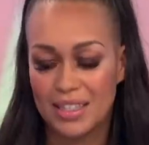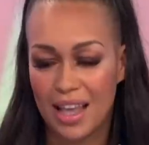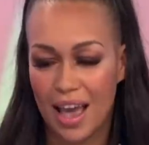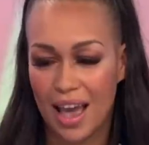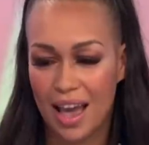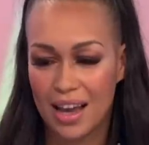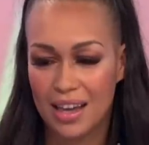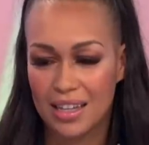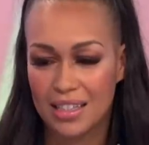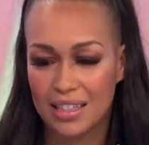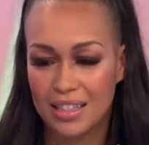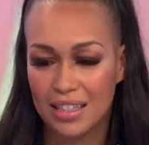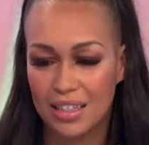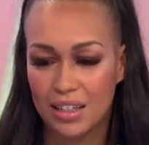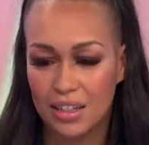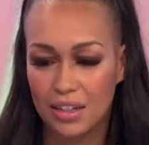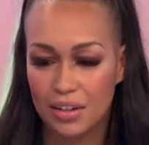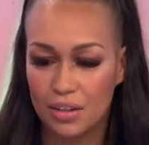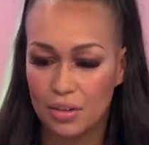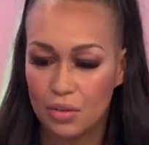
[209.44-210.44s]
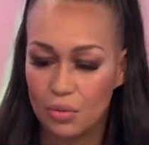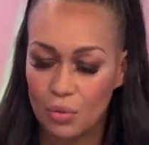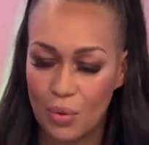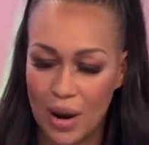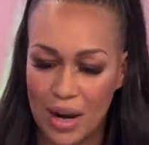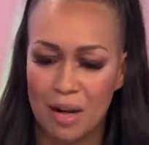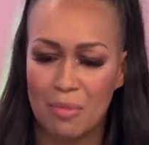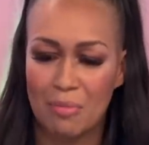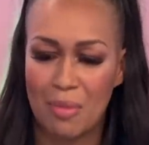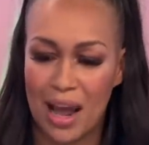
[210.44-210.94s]
said
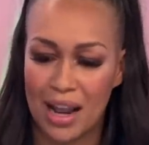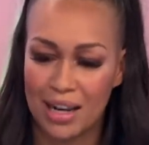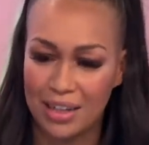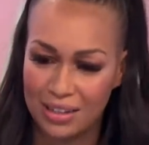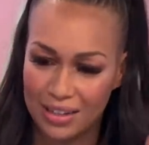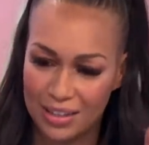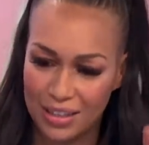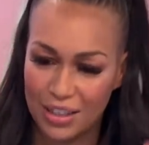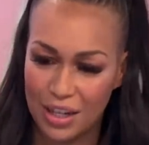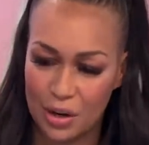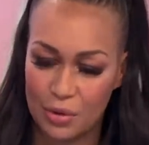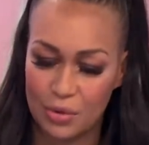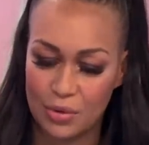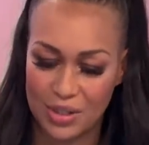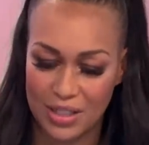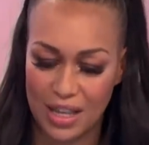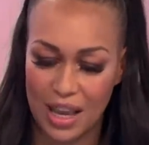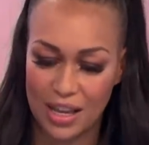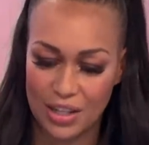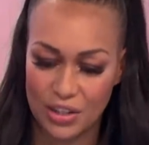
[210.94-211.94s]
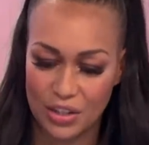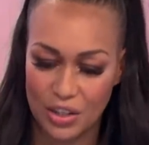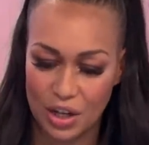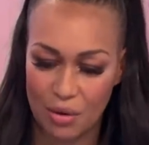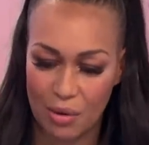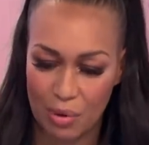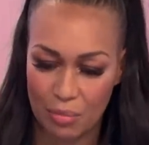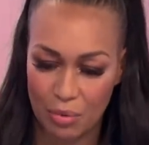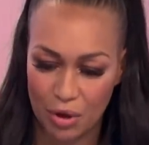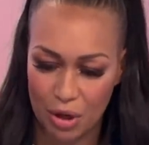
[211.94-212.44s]
when a man, you know, says, you
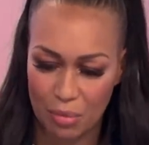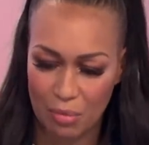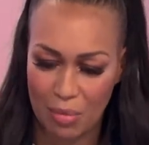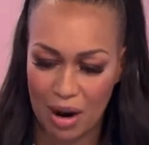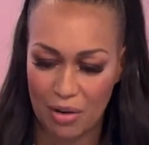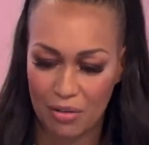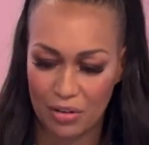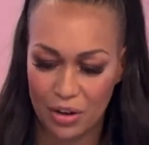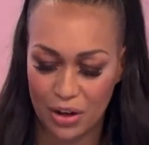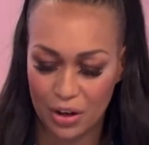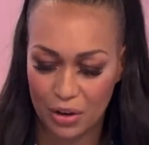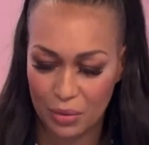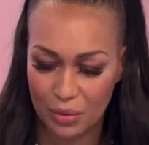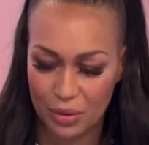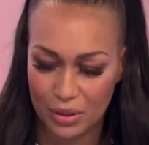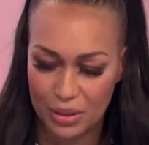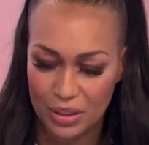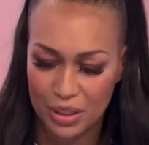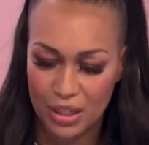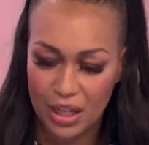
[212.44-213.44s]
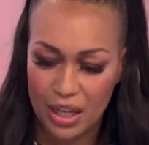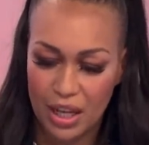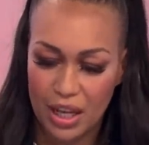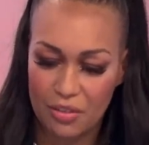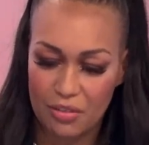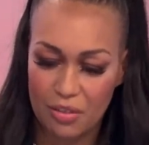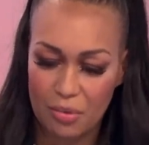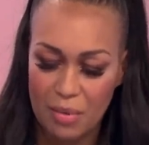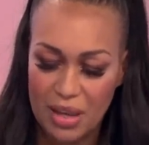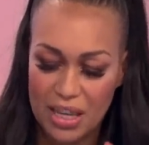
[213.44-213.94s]
know, I'm going to marry you, and
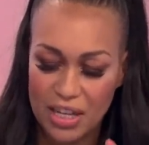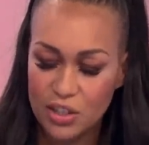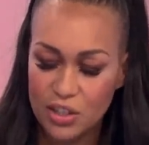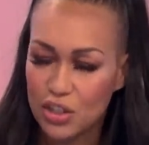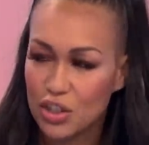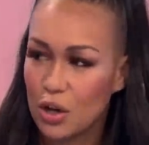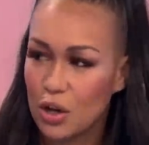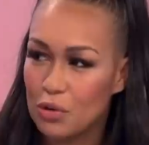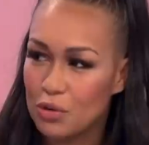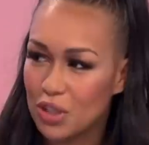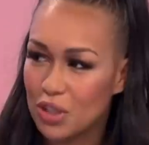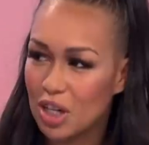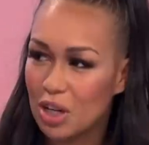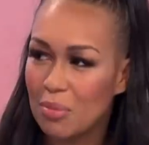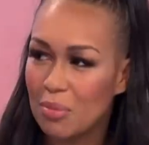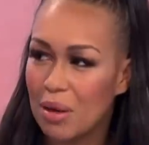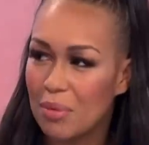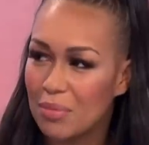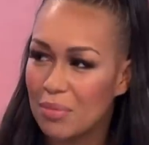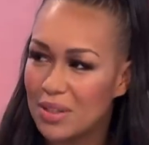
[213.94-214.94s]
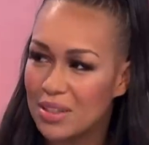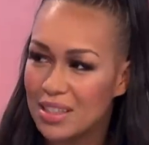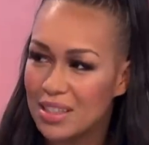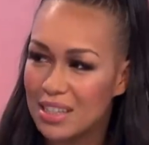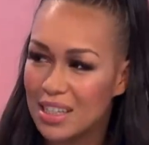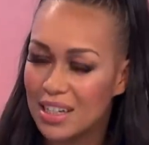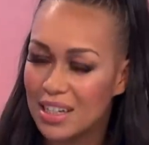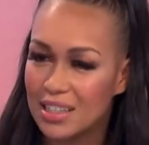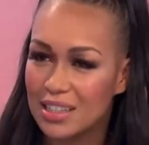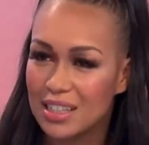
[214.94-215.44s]
for me, it shows a
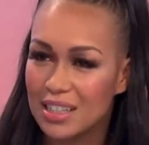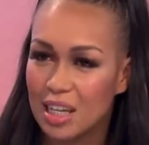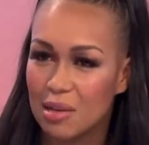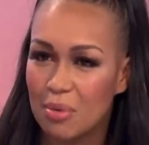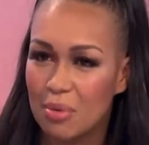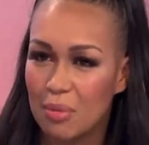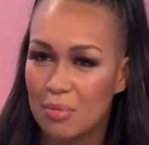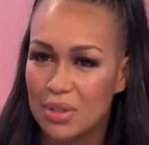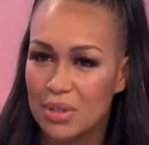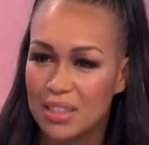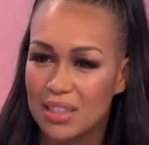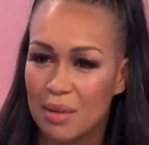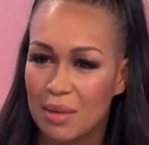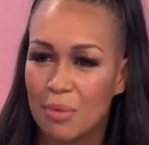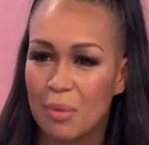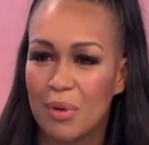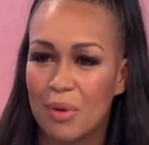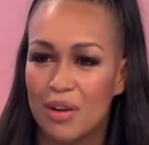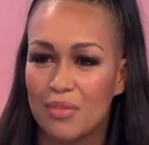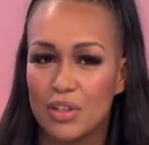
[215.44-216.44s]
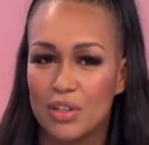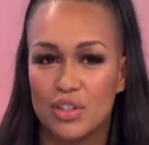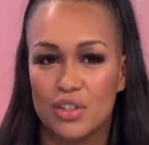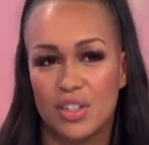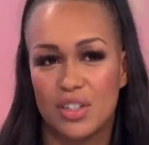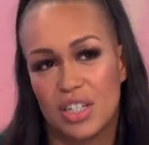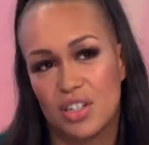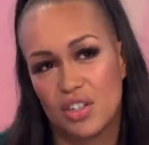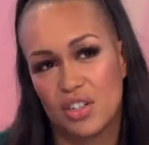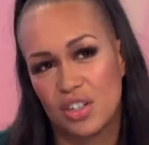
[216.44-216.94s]
commitment, and it's a commitment. I'm a bit of a
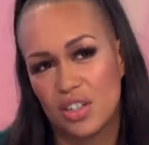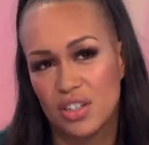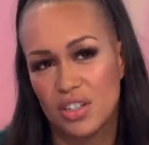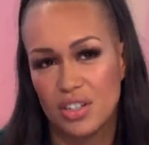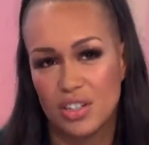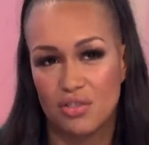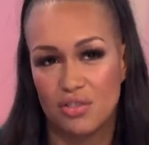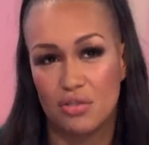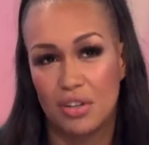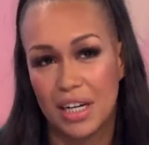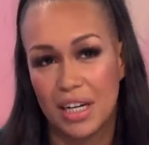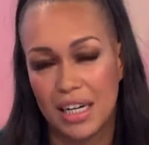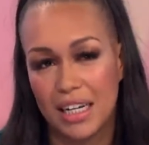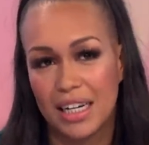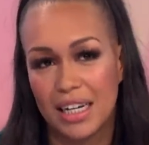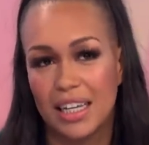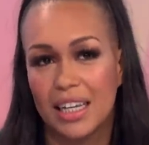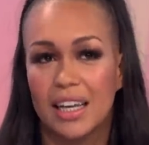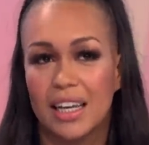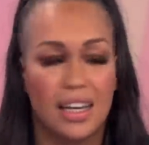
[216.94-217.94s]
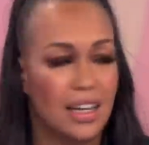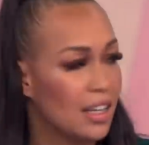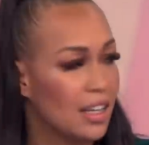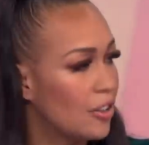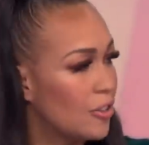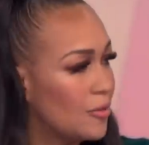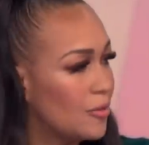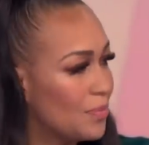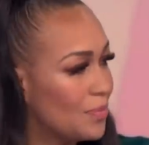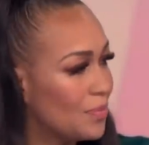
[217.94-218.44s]
traditionalist, really. Has anyone ever